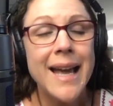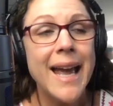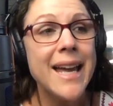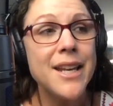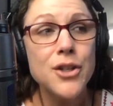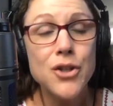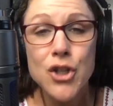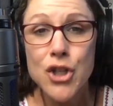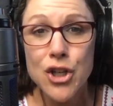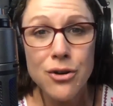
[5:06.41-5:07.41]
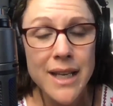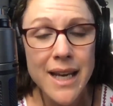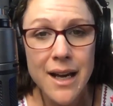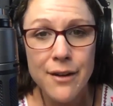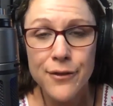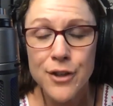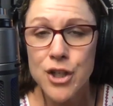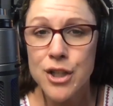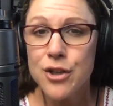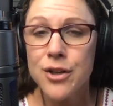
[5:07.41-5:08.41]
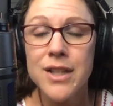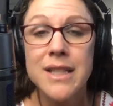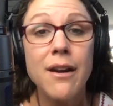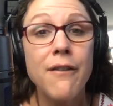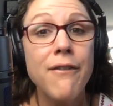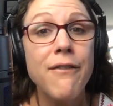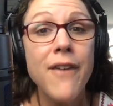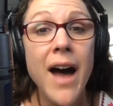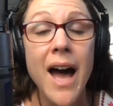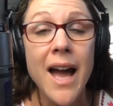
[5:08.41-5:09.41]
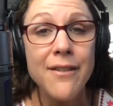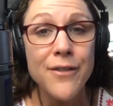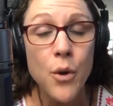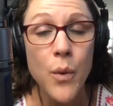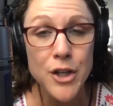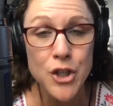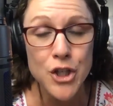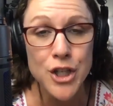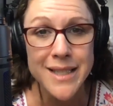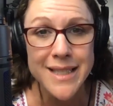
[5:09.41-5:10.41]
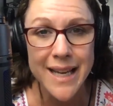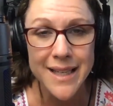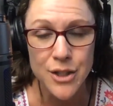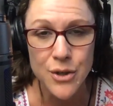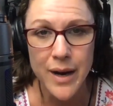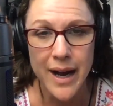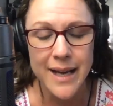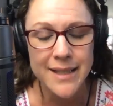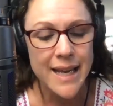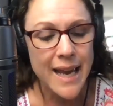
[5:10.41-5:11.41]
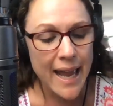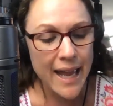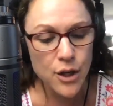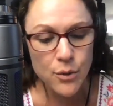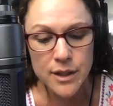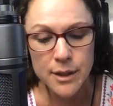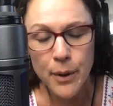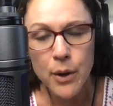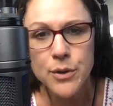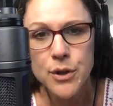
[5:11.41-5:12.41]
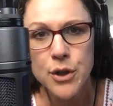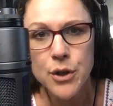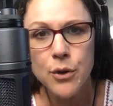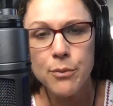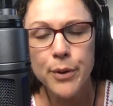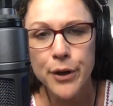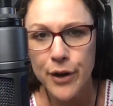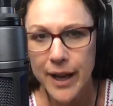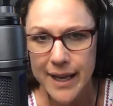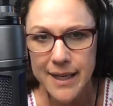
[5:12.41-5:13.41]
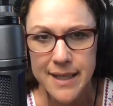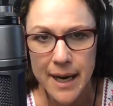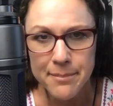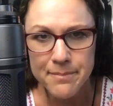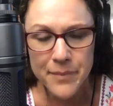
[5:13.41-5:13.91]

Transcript: And sure enough, she took this 5 question test, you guys, and you were supposed to put your hand up